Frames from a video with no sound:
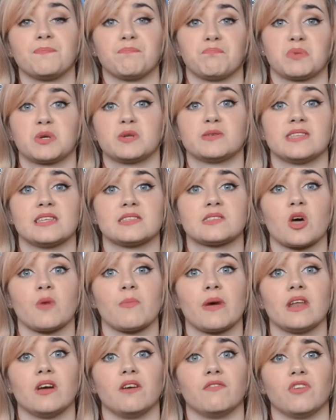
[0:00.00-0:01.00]
because there's so
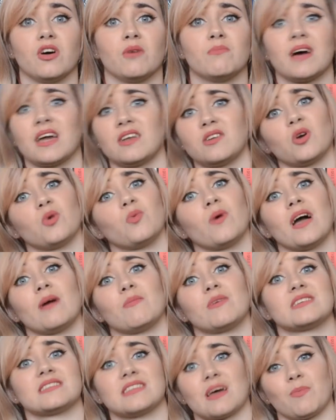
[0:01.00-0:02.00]
many of them and no way
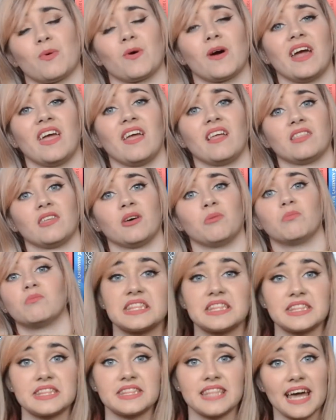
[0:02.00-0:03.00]
am I separating them.
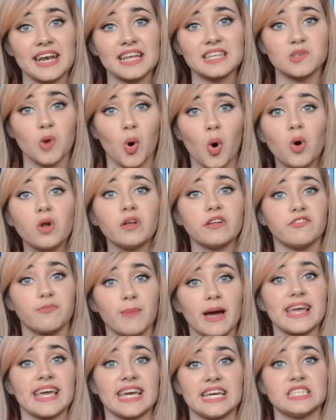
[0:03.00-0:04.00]
That is all of
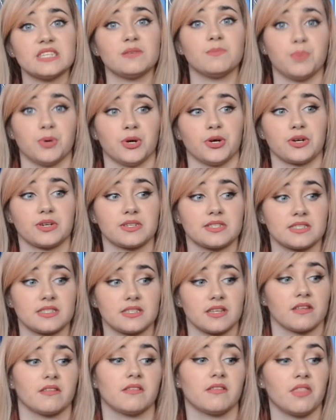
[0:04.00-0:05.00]
my hidden
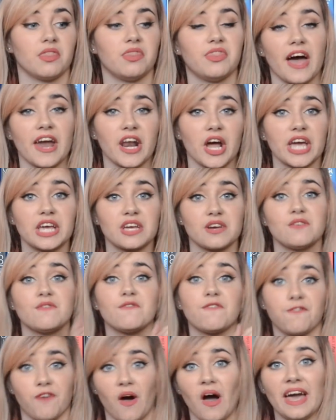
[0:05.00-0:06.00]
books that I can
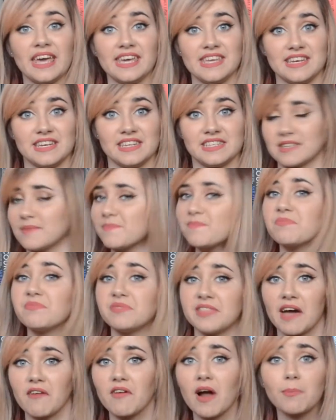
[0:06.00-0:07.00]
find.
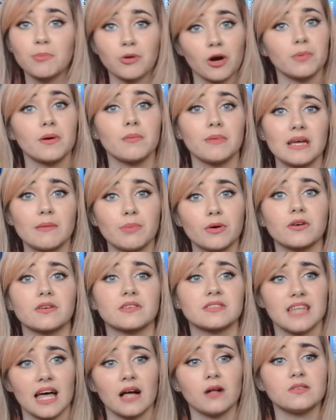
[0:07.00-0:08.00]
There are probably
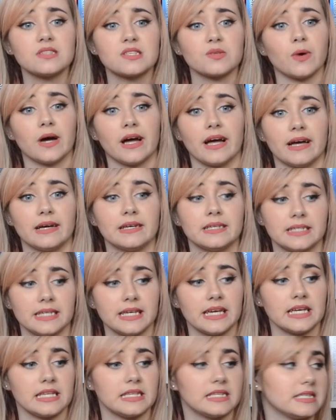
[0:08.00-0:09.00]
books elsewhere
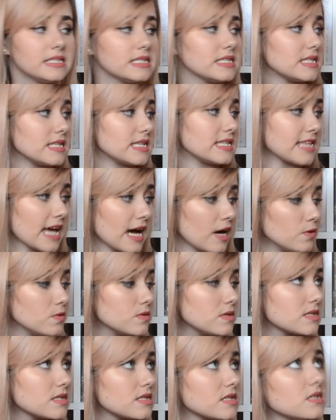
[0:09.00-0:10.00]
in this
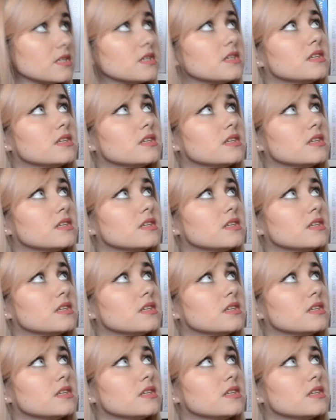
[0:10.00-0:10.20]
house